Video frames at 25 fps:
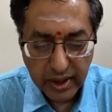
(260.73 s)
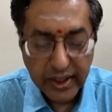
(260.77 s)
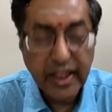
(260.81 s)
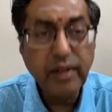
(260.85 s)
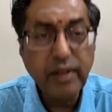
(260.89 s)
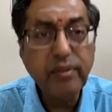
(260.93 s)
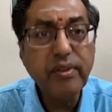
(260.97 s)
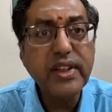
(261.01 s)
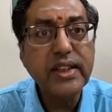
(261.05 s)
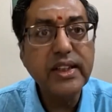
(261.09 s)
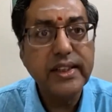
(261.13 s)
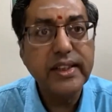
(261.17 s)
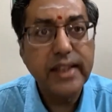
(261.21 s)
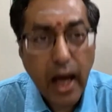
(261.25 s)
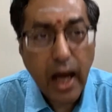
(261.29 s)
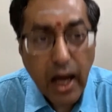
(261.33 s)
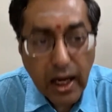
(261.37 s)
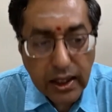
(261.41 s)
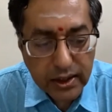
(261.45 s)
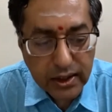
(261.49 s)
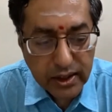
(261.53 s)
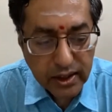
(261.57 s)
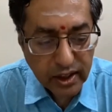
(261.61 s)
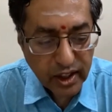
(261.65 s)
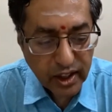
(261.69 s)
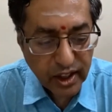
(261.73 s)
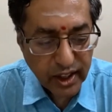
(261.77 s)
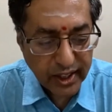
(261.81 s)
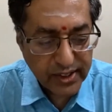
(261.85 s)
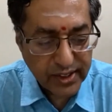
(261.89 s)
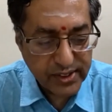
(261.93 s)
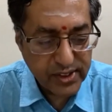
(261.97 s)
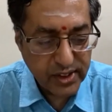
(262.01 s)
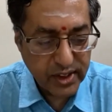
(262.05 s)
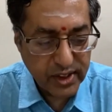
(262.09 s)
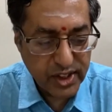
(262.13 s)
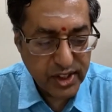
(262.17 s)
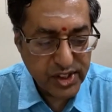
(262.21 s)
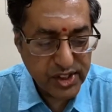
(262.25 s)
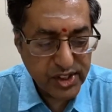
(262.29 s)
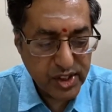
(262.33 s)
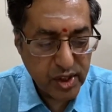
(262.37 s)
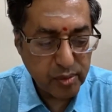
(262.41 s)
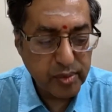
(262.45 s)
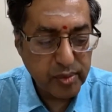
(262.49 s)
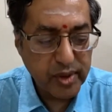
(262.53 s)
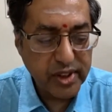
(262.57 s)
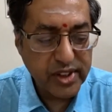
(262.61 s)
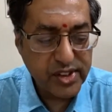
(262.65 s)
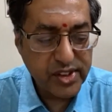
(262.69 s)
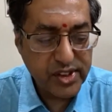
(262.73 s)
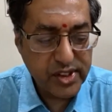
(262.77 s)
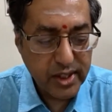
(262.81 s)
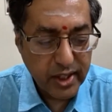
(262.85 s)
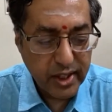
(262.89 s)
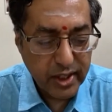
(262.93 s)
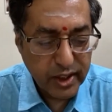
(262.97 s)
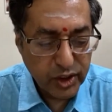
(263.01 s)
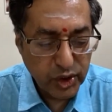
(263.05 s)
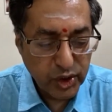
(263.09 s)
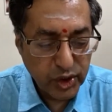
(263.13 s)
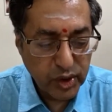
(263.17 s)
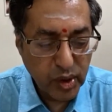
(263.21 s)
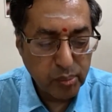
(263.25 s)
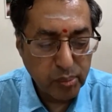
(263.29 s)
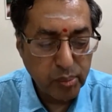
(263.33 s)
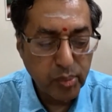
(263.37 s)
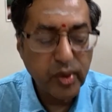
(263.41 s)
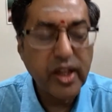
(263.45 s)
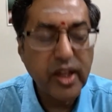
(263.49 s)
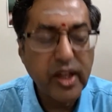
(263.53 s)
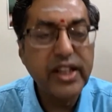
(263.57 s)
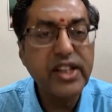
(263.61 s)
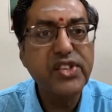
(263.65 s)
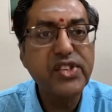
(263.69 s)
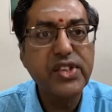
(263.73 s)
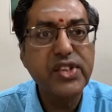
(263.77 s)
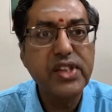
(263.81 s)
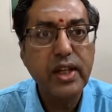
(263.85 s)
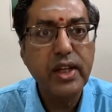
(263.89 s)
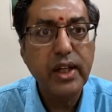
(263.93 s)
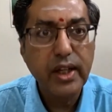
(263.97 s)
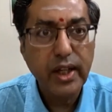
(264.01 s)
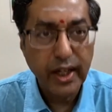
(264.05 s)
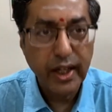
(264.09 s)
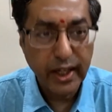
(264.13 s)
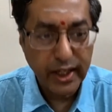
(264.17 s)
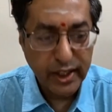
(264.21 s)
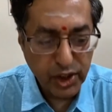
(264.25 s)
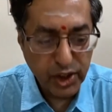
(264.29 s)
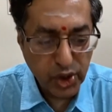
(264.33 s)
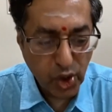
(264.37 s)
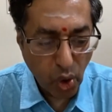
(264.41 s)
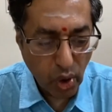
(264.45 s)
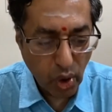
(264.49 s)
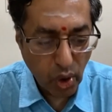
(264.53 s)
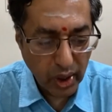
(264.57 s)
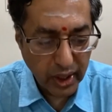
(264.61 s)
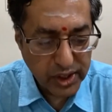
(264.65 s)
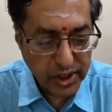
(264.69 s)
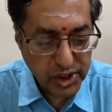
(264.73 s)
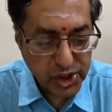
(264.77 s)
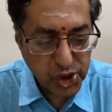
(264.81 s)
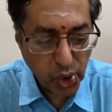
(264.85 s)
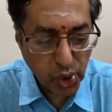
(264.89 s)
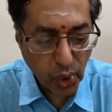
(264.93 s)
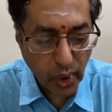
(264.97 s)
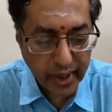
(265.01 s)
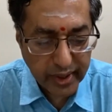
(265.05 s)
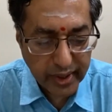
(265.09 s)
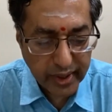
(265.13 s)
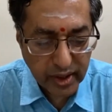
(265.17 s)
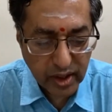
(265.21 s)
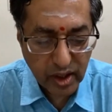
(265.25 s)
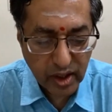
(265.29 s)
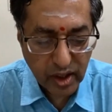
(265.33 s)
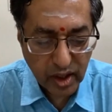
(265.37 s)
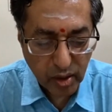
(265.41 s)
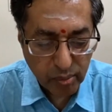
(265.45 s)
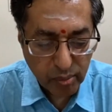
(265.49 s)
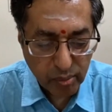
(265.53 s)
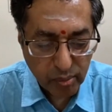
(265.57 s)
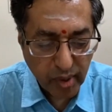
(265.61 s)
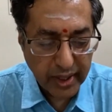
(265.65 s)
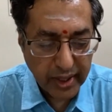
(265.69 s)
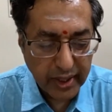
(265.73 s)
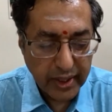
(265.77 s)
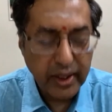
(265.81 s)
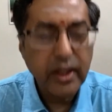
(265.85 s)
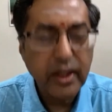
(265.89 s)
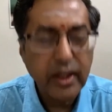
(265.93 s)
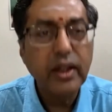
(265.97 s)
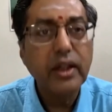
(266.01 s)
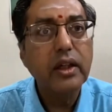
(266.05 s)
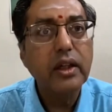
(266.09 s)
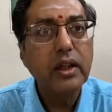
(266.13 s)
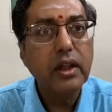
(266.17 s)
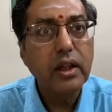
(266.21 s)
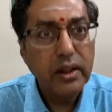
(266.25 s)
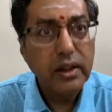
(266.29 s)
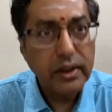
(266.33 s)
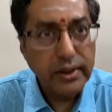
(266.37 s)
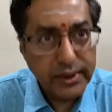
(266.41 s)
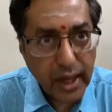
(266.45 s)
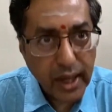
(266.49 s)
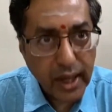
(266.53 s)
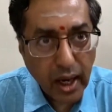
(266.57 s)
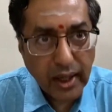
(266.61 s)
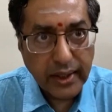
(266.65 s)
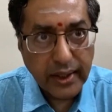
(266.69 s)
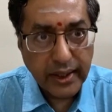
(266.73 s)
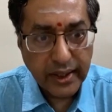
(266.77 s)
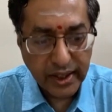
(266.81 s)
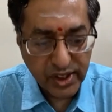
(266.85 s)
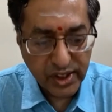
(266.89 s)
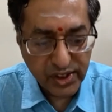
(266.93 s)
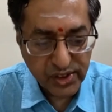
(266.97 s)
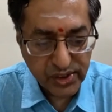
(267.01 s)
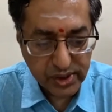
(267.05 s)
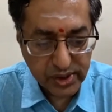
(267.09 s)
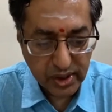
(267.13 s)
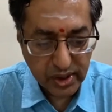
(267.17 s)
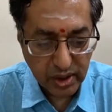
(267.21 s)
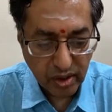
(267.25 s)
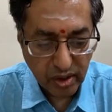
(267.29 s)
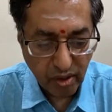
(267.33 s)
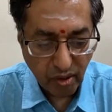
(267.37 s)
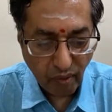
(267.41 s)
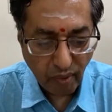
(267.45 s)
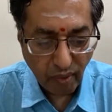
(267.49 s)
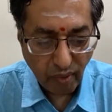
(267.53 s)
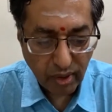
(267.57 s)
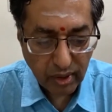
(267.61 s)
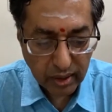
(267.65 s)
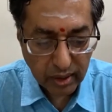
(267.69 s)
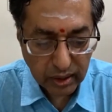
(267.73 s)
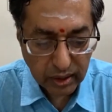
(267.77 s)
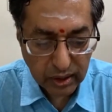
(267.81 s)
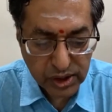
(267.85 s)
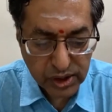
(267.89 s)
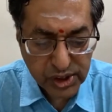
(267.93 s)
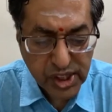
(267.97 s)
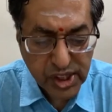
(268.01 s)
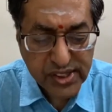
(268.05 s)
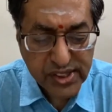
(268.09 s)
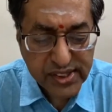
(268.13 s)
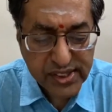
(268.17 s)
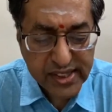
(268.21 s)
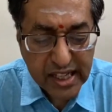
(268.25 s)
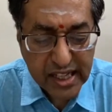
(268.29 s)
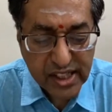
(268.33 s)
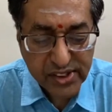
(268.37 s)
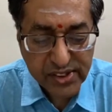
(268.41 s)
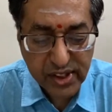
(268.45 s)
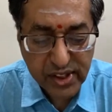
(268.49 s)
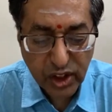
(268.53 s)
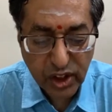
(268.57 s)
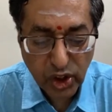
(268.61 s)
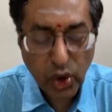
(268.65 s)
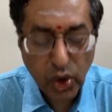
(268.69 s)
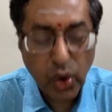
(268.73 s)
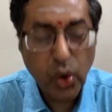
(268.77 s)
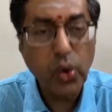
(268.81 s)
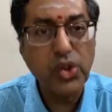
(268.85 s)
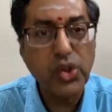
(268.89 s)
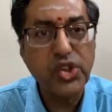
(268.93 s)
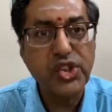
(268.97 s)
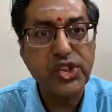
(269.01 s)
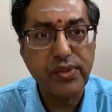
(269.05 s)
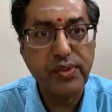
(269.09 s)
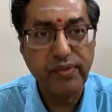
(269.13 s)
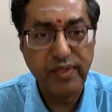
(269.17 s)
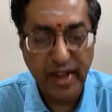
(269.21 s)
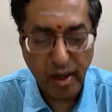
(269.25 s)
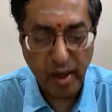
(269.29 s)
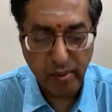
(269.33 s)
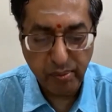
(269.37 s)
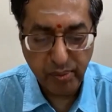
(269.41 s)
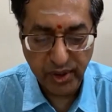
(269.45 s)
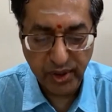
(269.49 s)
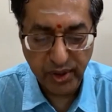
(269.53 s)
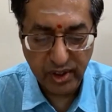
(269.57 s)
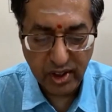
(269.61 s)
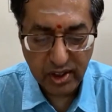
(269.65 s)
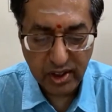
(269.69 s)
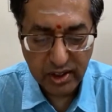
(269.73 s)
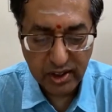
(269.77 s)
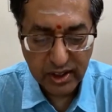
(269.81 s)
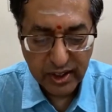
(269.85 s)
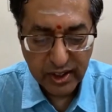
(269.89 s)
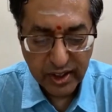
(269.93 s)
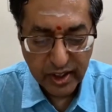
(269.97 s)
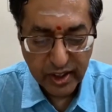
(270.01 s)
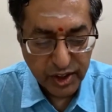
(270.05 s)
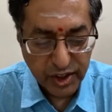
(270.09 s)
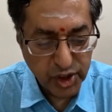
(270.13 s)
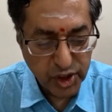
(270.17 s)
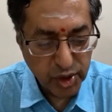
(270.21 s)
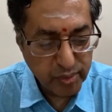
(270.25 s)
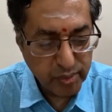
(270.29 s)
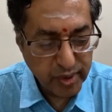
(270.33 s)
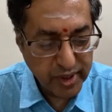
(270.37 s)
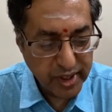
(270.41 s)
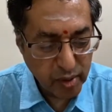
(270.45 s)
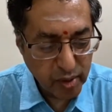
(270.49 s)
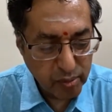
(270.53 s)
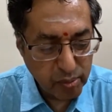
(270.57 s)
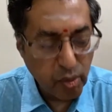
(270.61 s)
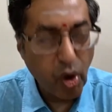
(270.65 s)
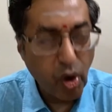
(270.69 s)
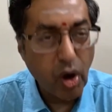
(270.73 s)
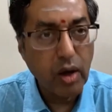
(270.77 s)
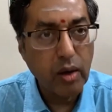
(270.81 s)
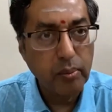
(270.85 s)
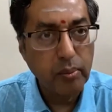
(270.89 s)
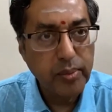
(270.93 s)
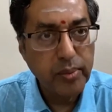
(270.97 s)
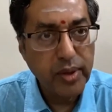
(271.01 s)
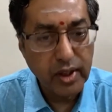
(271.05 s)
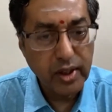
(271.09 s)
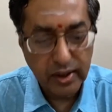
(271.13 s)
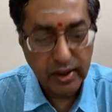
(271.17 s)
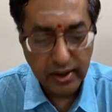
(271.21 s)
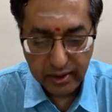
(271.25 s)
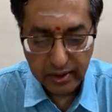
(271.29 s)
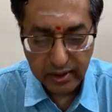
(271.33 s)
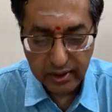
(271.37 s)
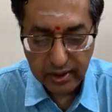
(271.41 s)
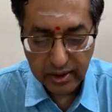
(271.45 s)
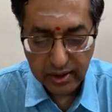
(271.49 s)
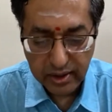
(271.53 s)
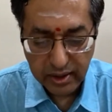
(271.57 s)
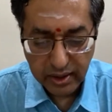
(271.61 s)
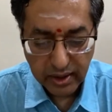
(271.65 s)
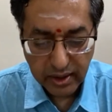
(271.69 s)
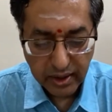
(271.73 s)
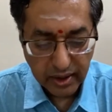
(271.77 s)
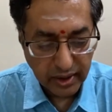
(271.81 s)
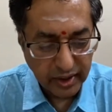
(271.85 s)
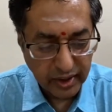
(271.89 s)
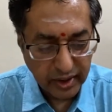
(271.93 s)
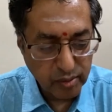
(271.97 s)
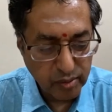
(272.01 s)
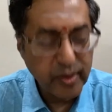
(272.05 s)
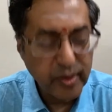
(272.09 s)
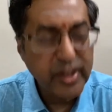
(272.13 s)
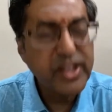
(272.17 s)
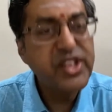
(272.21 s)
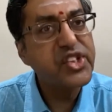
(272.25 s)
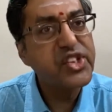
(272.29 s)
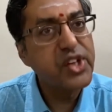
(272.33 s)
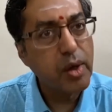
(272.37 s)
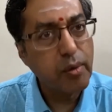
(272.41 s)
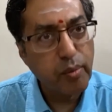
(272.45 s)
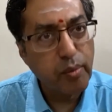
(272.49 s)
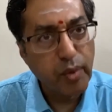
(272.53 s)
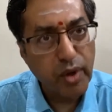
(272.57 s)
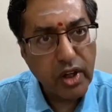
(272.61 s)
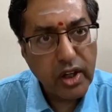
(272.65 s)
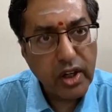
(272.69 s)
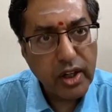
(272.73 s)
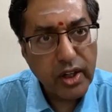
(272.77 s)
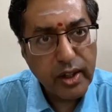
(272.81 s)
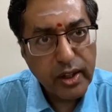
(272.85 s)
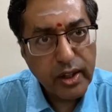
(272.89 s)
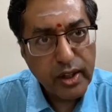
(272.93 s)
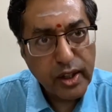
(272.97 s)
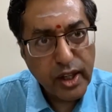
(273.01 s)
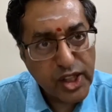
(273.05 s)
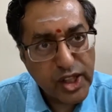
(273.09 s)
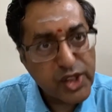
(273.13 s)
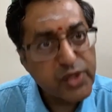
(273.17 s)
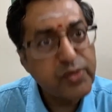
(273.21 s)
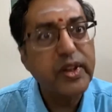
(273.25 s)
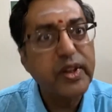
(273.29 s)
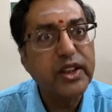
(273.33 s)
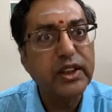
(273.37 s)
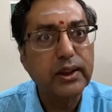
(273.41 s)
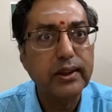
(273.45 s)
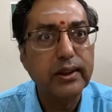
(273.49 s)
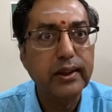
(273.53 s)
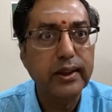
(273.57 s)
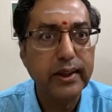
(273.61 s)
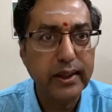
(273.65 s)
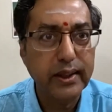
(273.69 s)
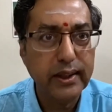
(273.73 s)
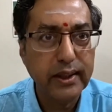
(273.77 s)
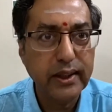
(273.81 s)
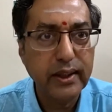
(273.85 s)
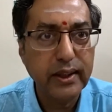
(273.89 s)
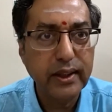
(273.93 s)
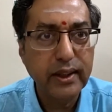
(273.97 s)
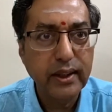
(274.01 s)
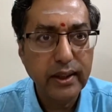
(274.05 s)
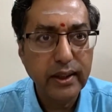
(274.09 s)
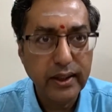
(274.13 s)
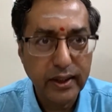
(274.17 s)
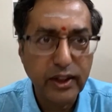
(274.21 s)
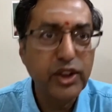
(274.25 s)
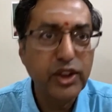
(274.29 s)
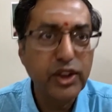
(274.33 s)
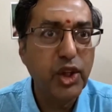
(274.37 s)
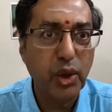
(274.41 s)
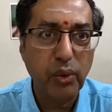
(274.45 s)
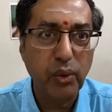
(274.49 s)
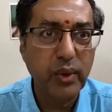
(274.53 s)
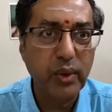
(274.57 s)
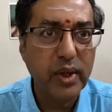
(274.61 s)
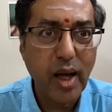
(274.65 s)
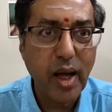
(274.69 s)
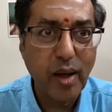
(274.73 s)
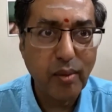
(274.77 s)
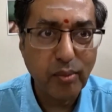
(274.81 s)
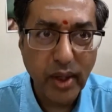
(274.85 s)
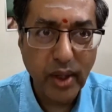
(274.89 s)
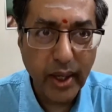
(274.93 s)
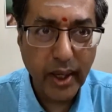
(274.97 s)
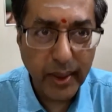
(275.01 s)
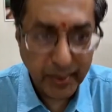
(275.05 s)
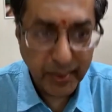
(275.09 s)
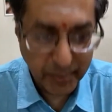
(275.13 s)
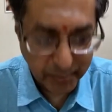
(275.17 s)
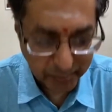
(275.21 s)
Even that is a disturbance to the bliss enjoyed by jnanis. Just as the clothes we appear to be a burden in midsummer, especially in Tiruvannamalai.